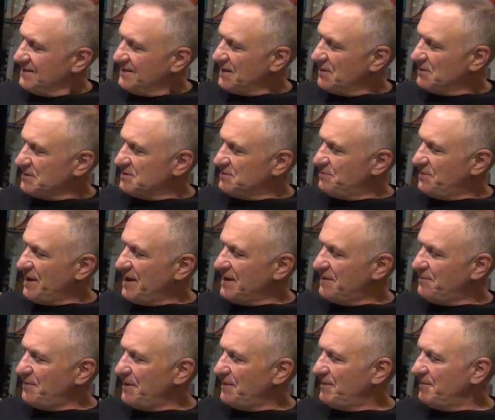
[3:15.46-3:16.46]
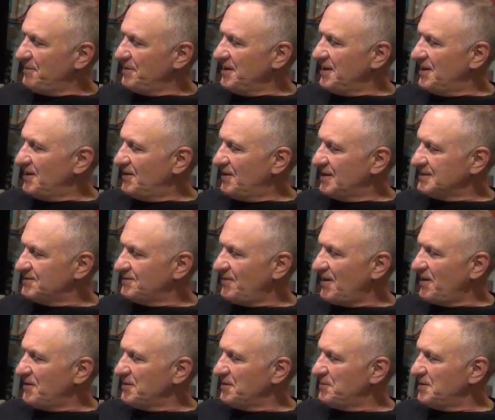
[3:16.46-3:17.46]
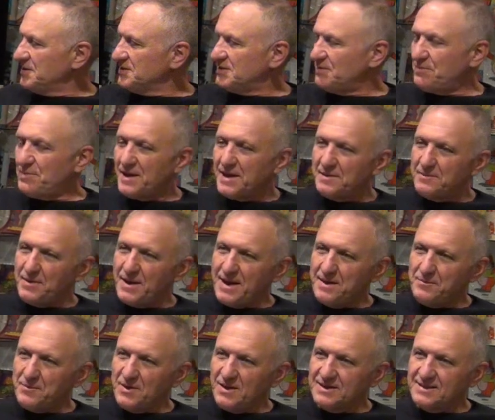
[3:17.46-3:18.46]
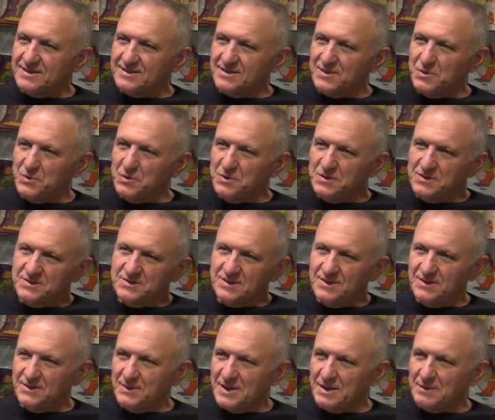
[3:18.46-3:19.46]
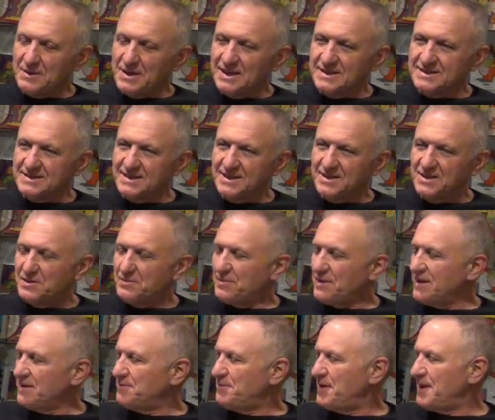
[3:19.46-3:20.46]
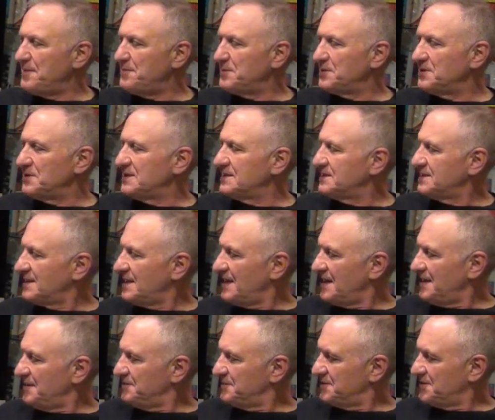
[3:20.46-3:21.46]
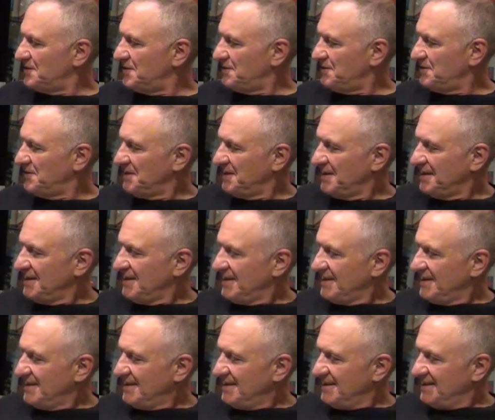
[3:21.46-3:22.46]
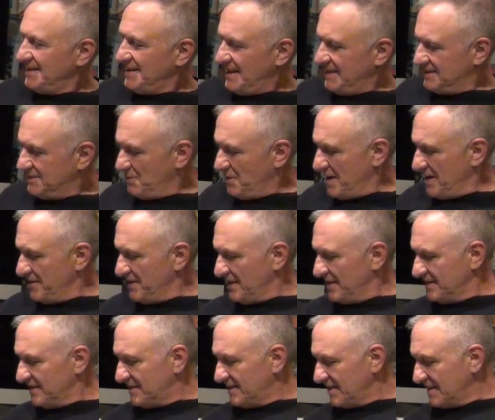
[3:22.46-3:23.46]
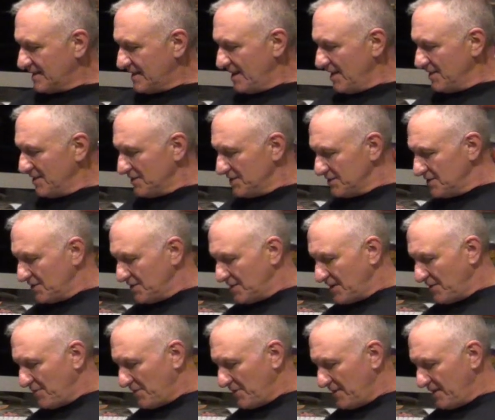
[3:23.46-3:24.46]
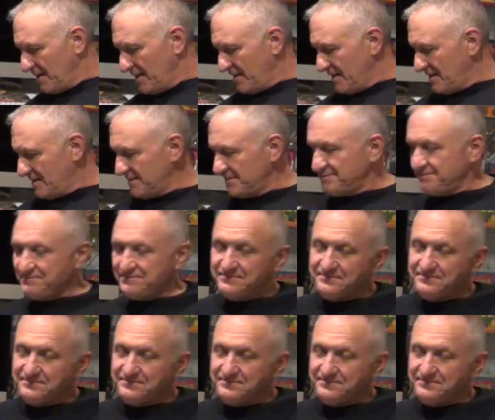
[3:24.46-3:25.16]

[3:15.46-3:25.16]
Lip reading: there was pink, I found a bunch of pink paper at the school, so I'm like, well, I'll steal the pink paper this time, so that's why the colors are different, and